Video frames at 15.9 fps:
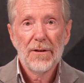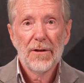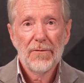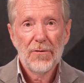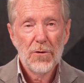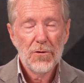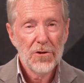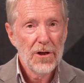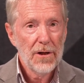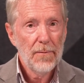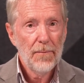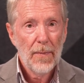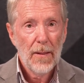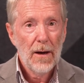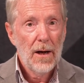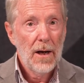in the future?
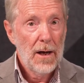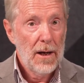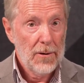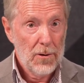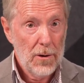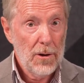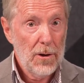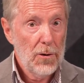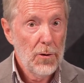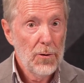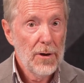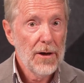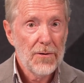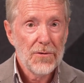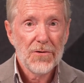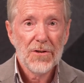who
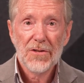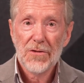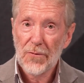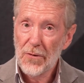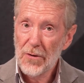knows? It's